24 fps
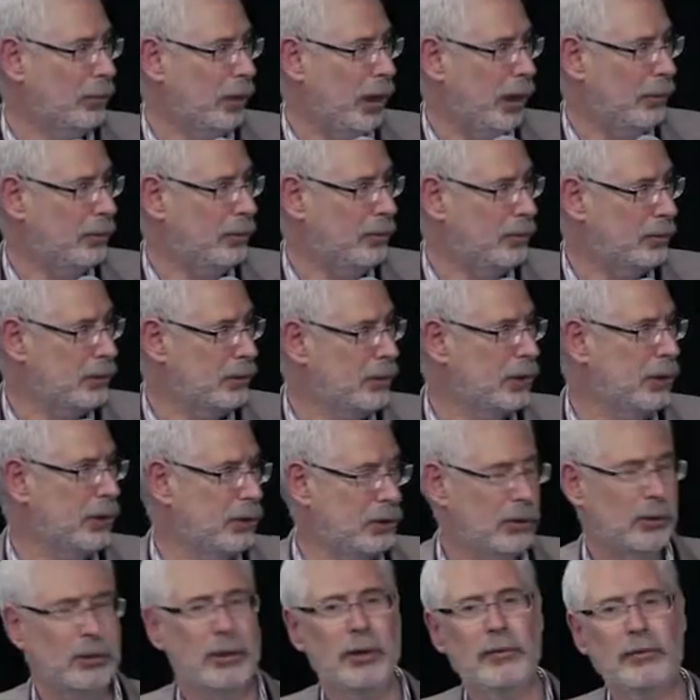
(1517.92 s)
problems.
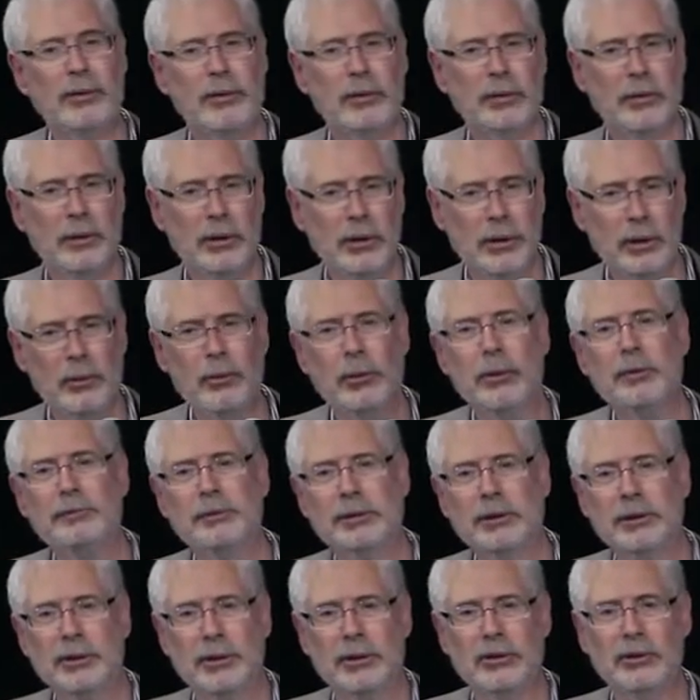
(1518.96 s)
So I'll give you the
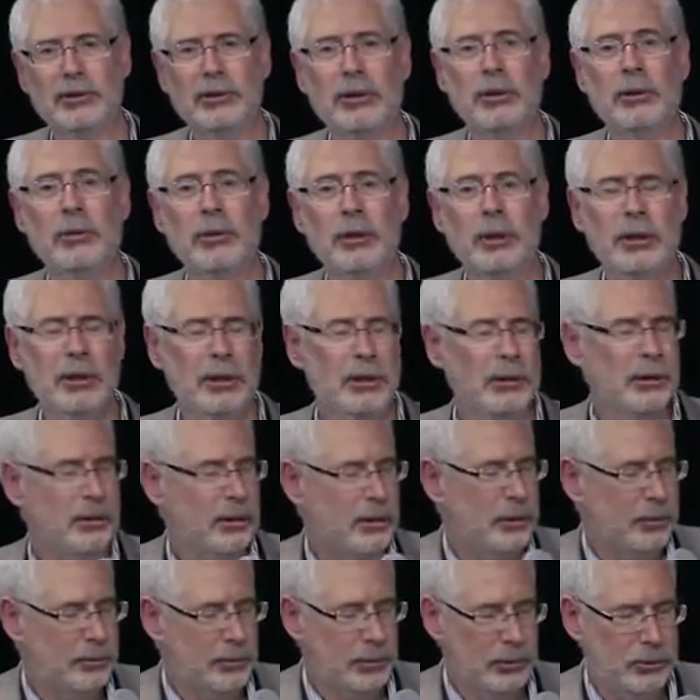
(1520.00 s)
equivalent is,
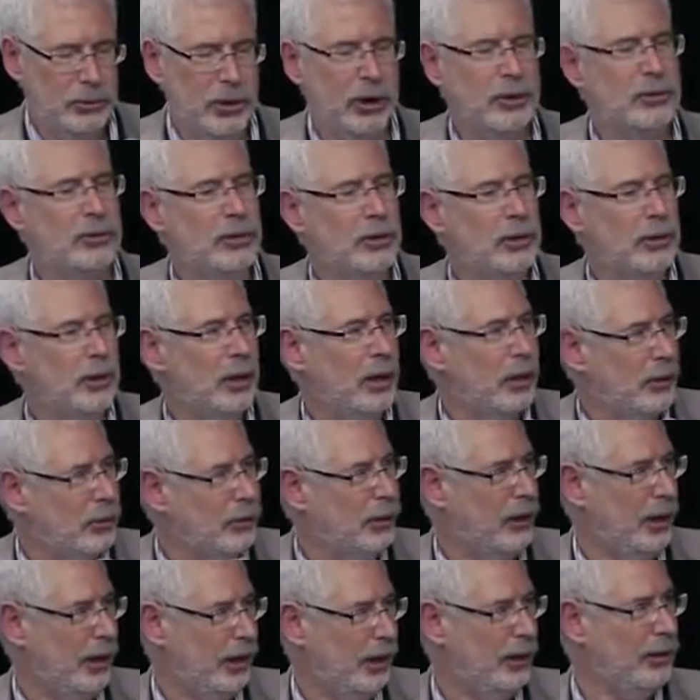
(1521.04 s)
changing
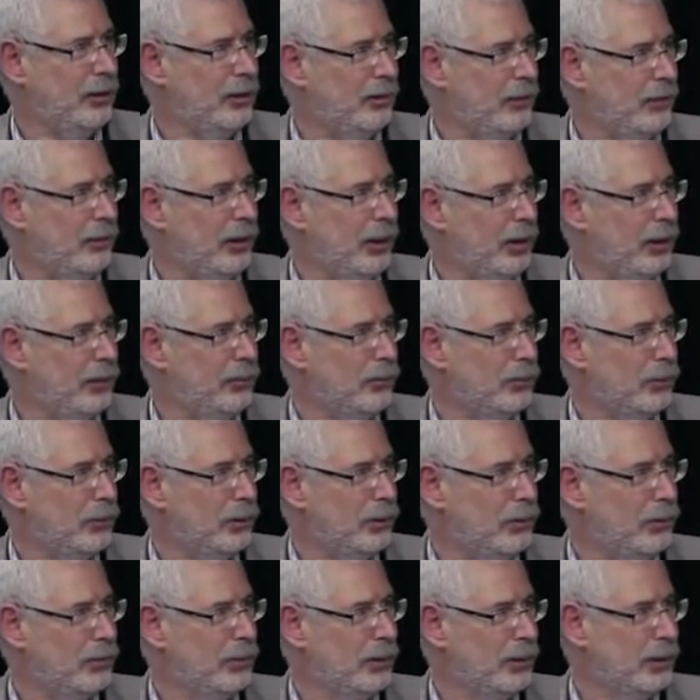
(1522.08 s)
healthcare, right?
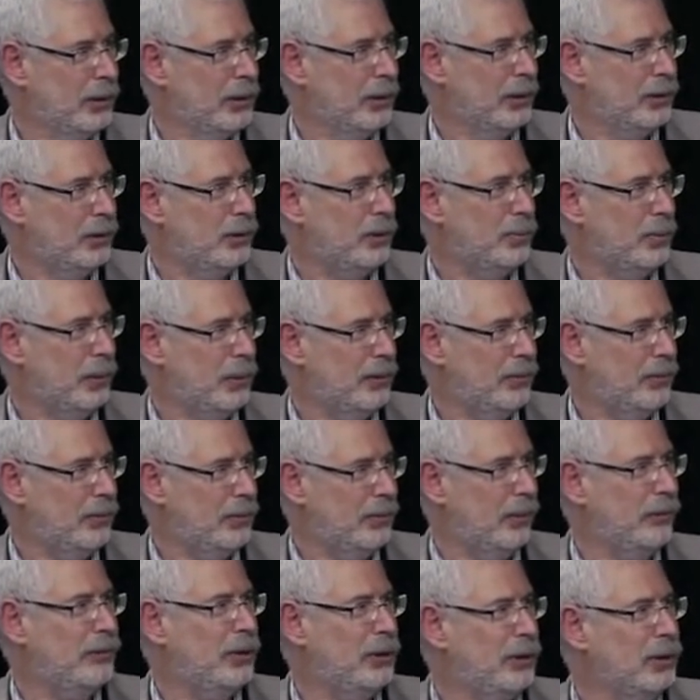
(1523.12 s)
We just spent
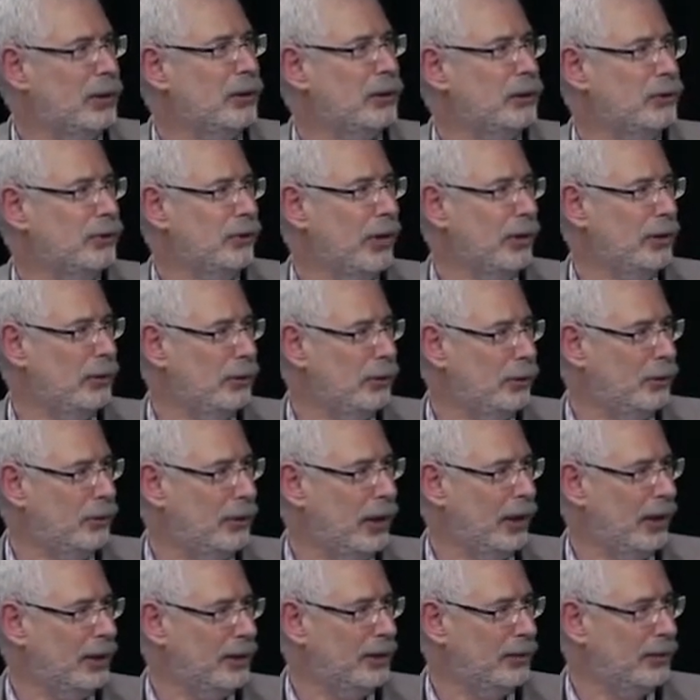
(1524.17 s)
50 years trying to do
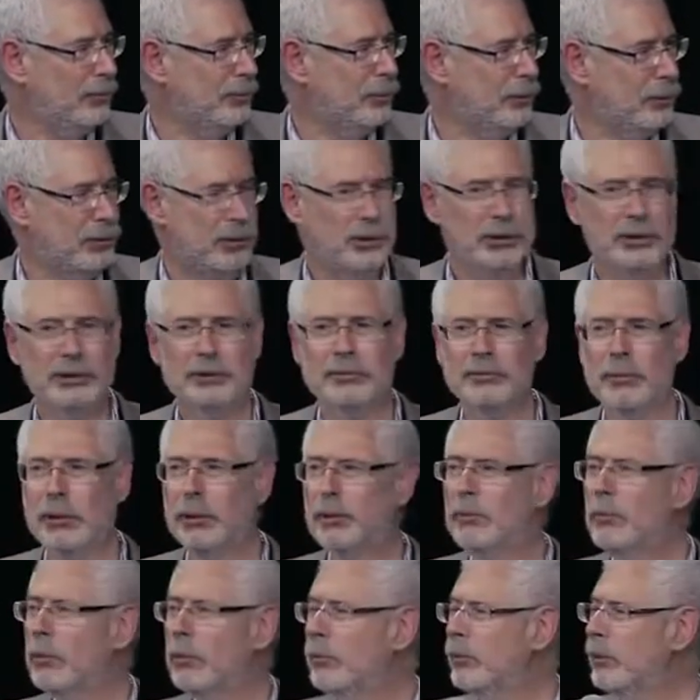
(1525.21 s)
that, and we're still,
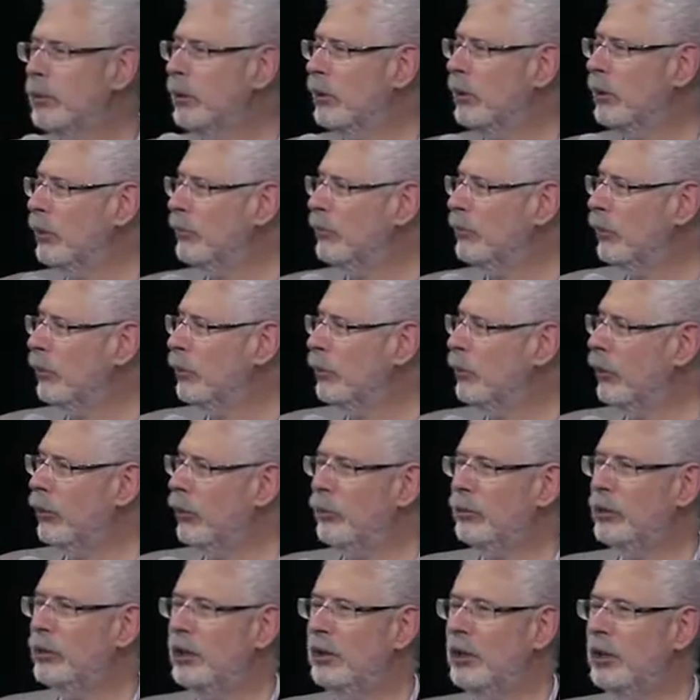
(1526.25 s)
what are we on, vote
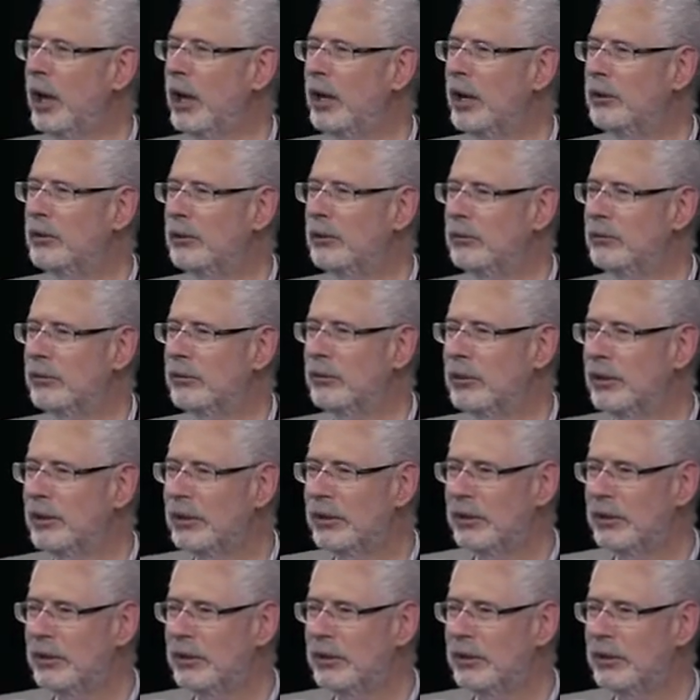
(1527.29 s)
39 to,